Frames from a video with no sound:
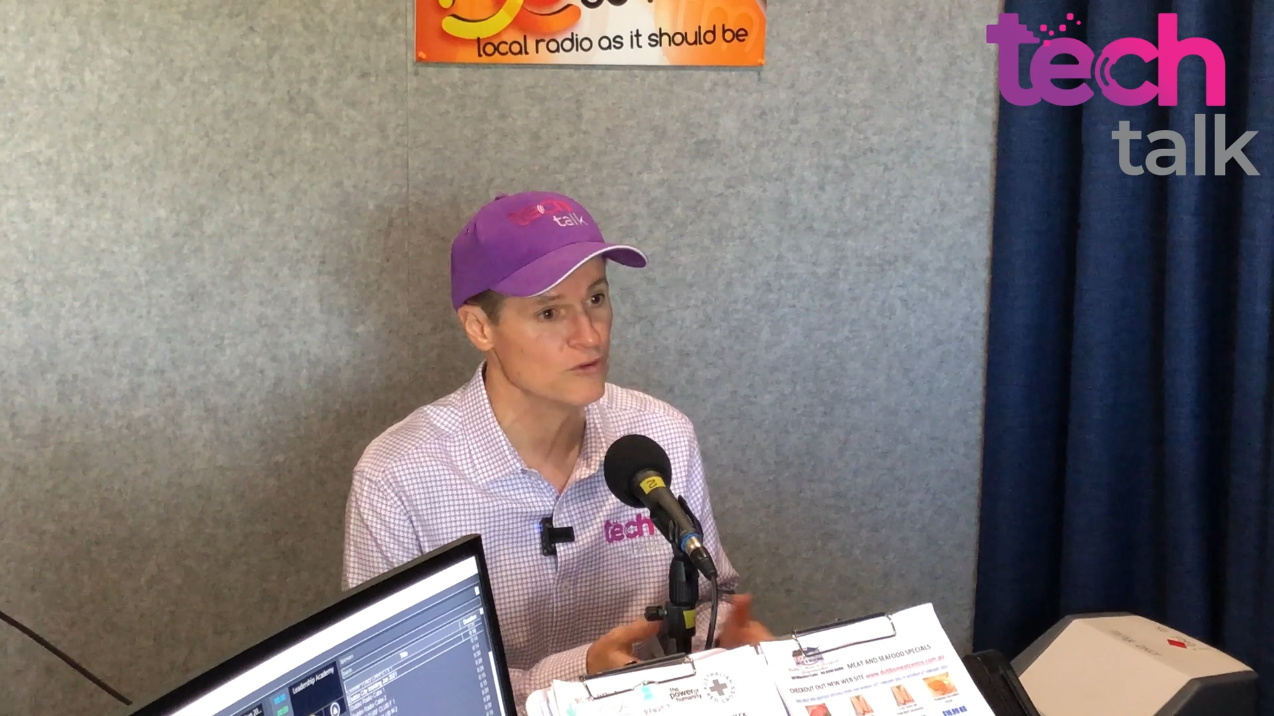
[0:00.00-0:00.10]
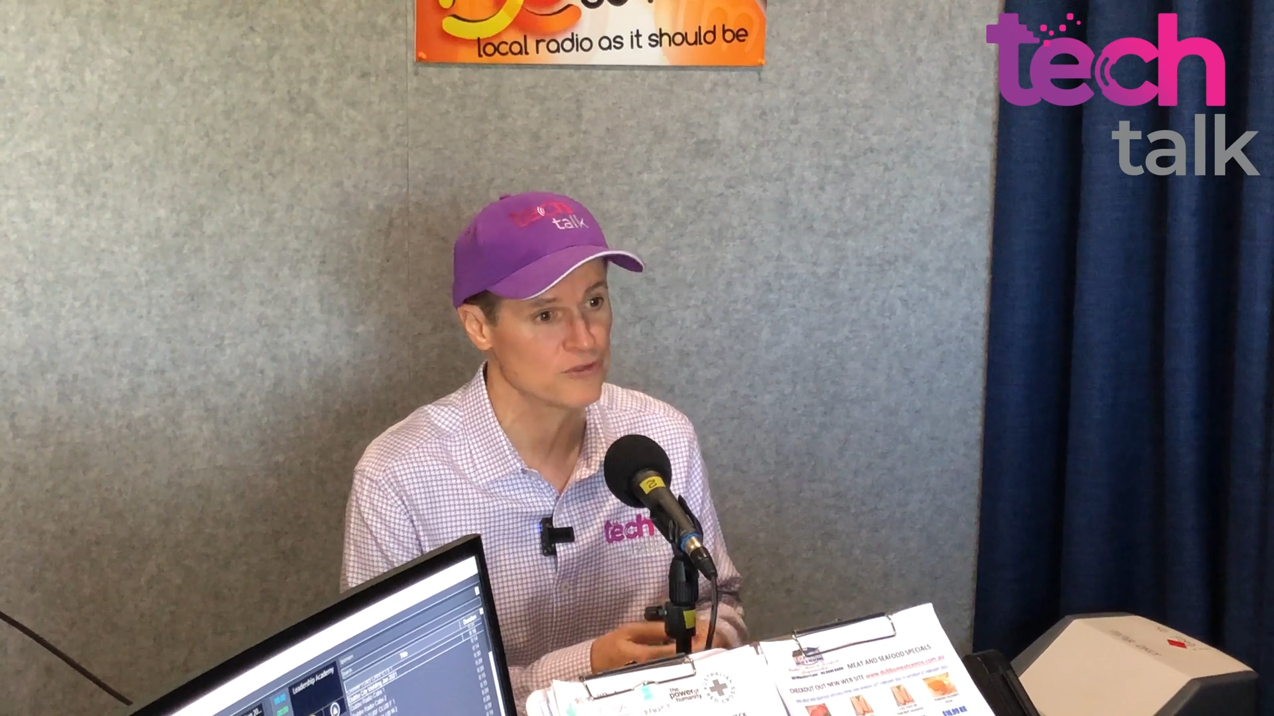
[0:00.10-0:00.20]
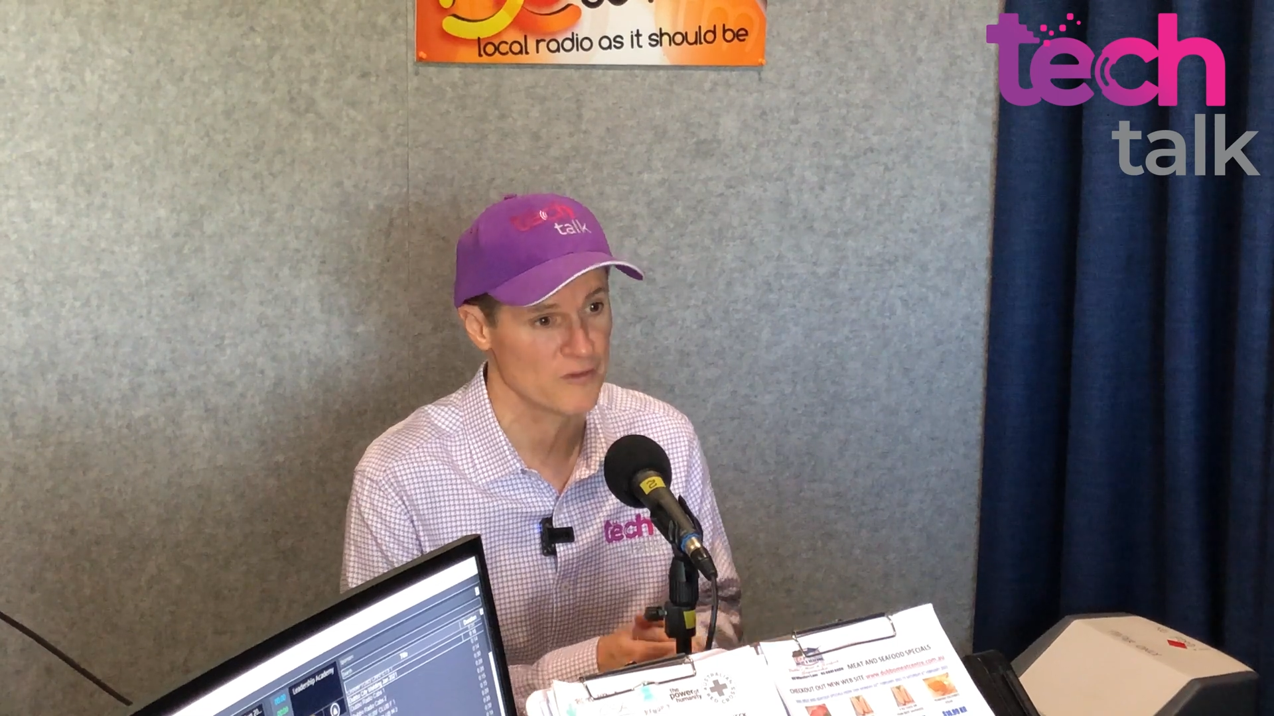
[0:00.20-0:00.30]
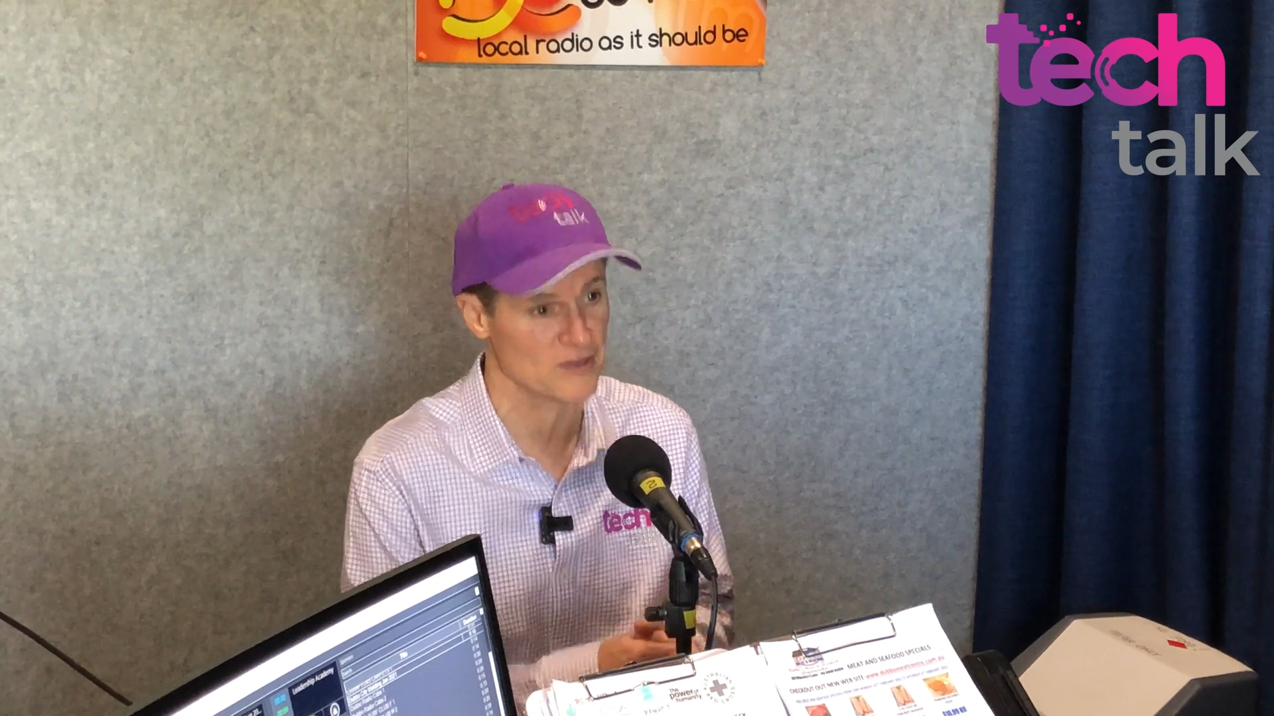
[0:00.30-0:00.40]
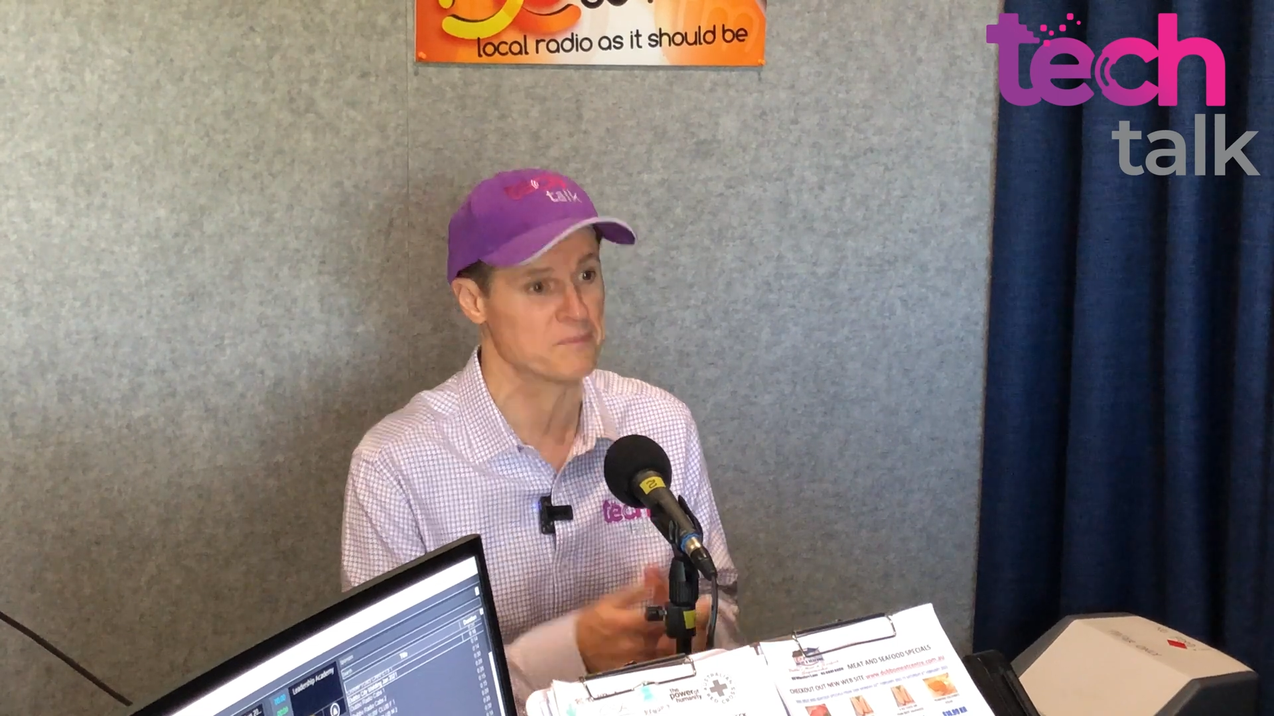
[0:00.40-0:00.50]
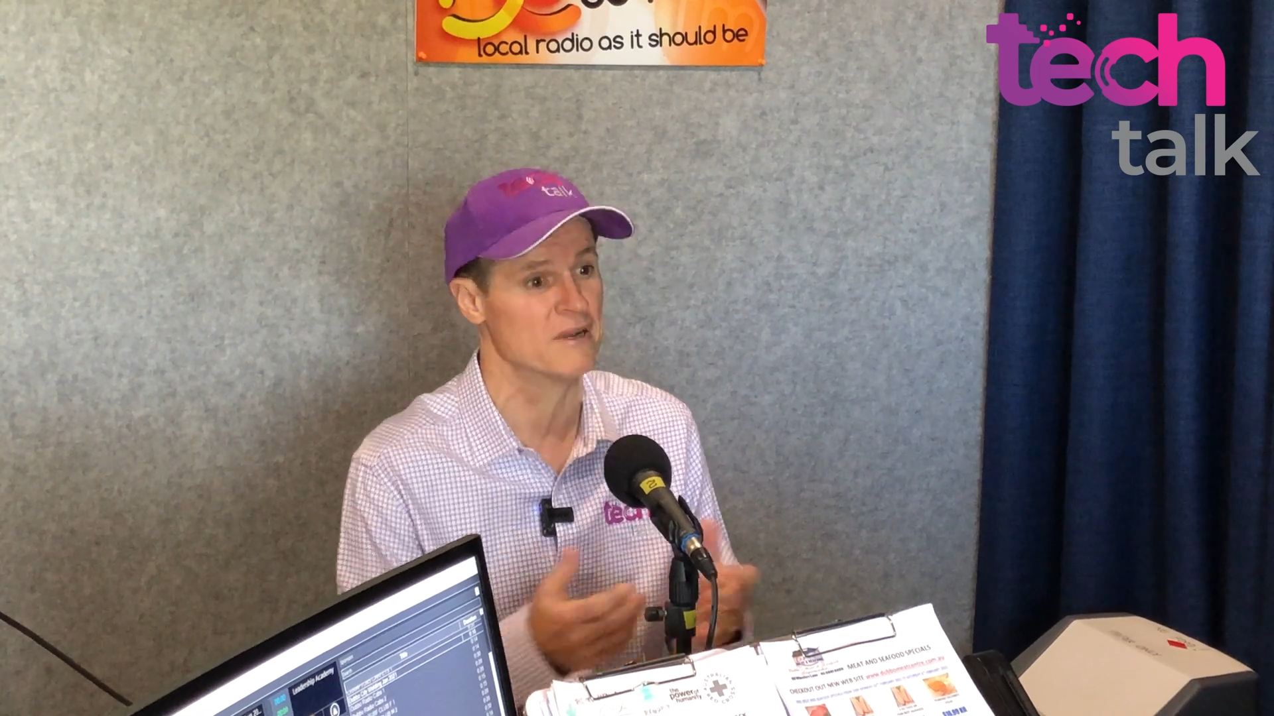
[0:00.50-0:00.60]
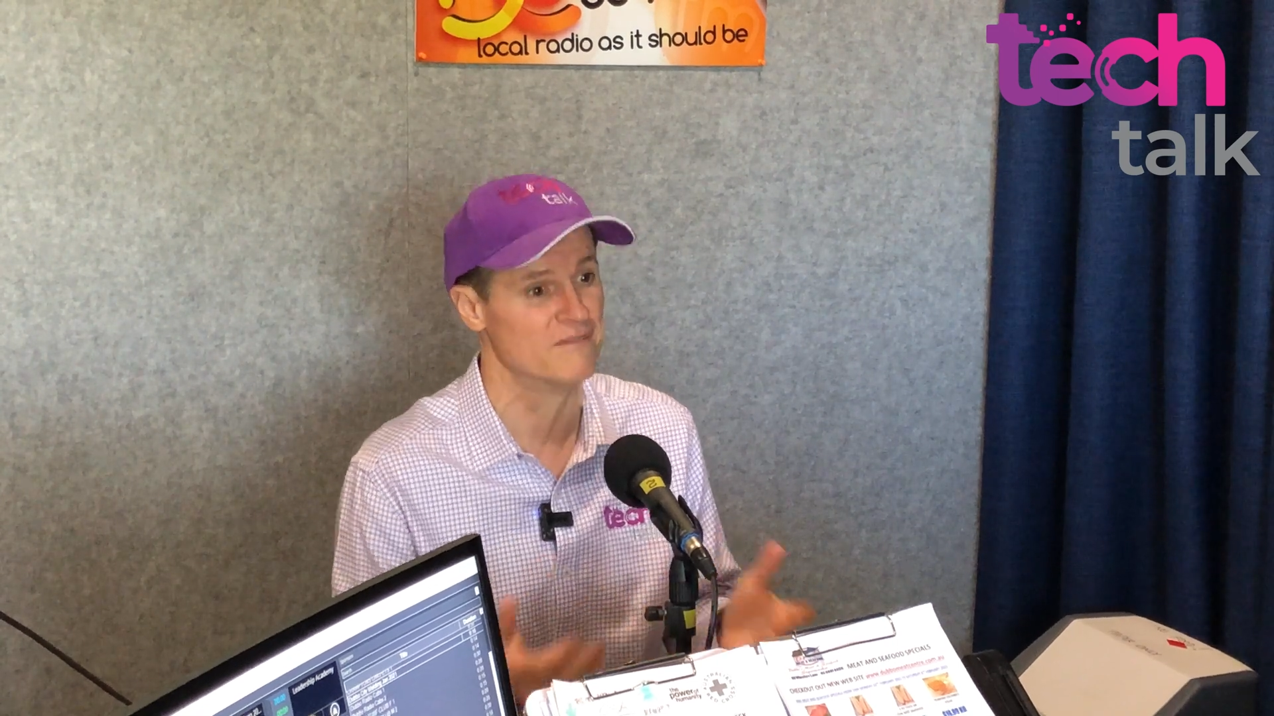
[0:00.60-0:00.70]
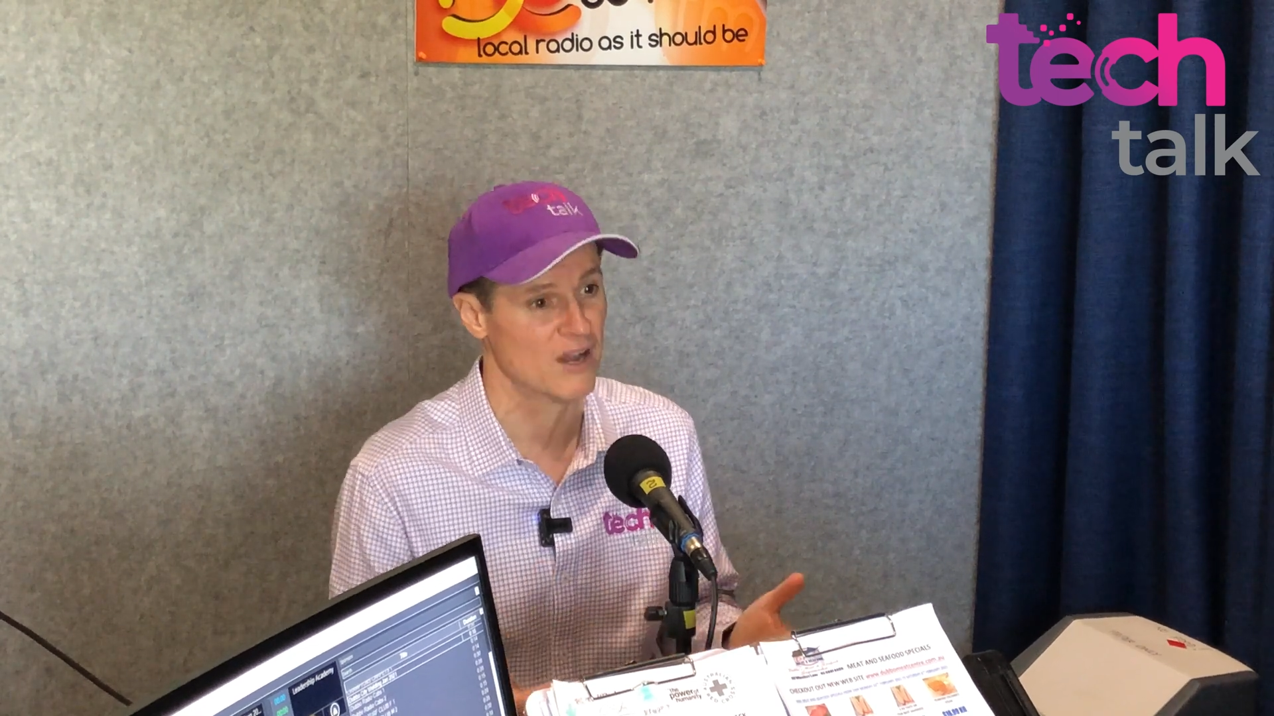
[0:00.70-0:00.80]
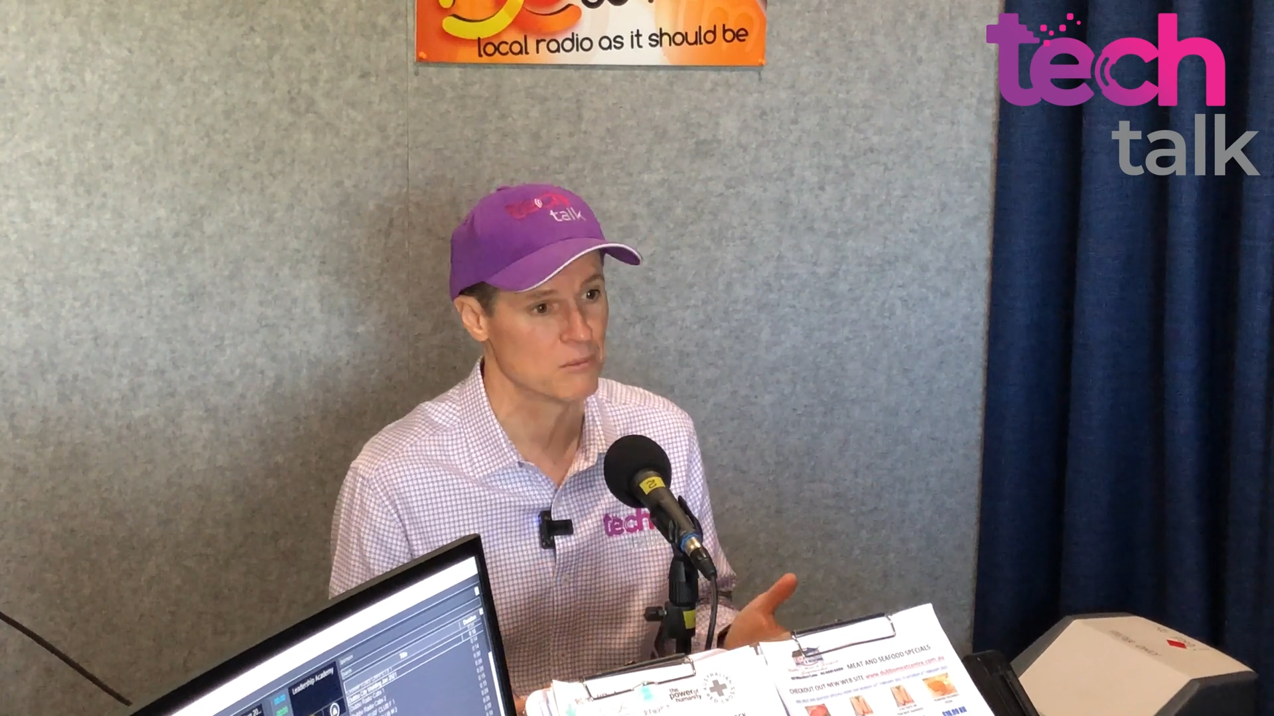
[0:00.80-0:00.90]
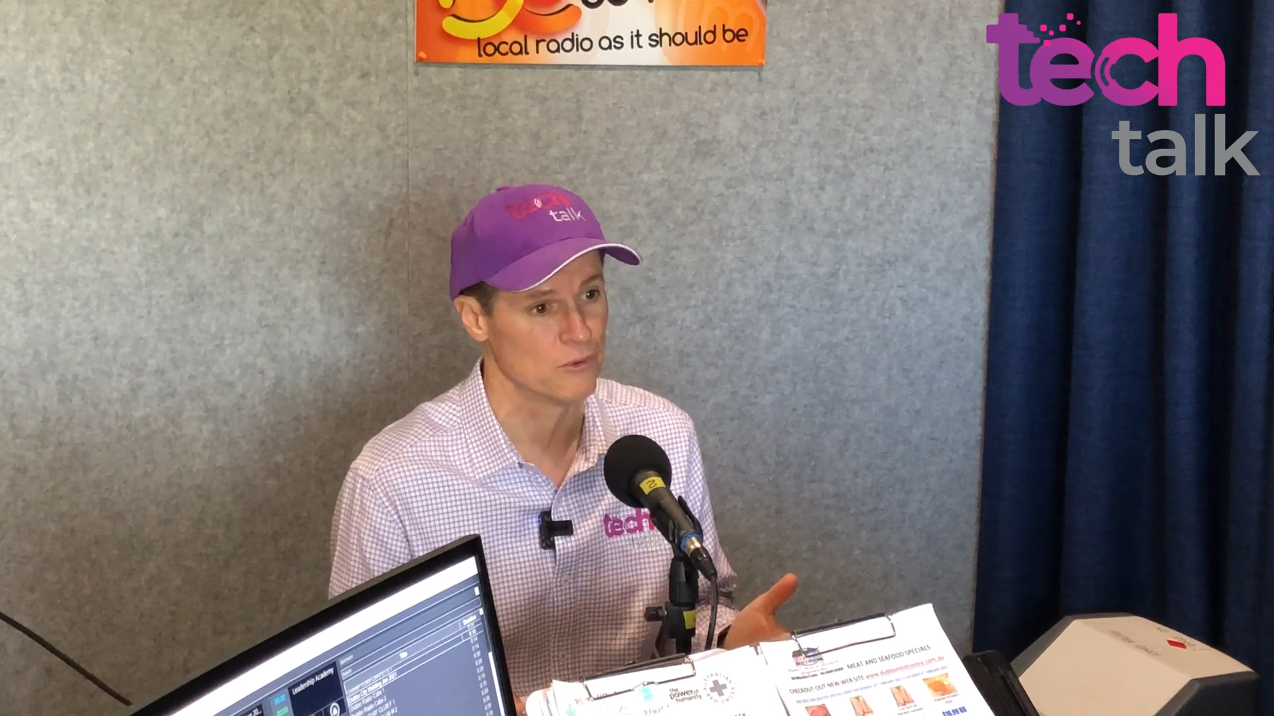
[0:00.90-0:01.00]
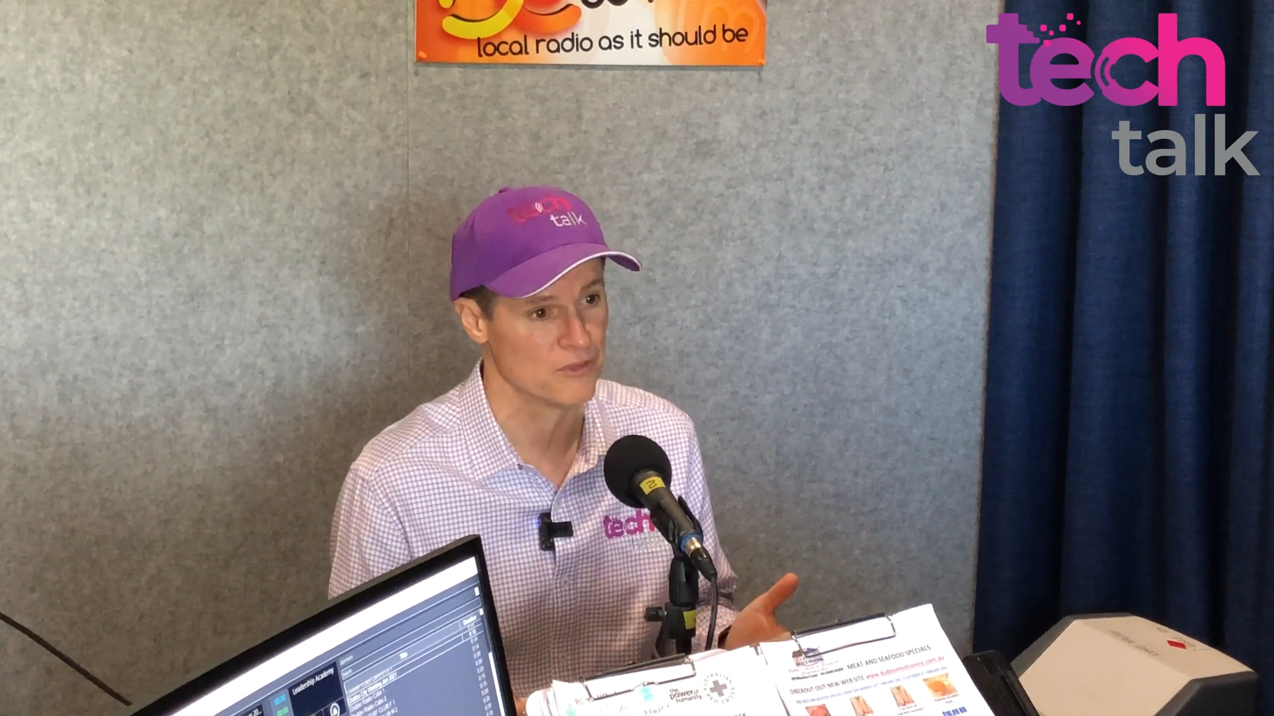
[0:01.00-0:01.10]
so that's been available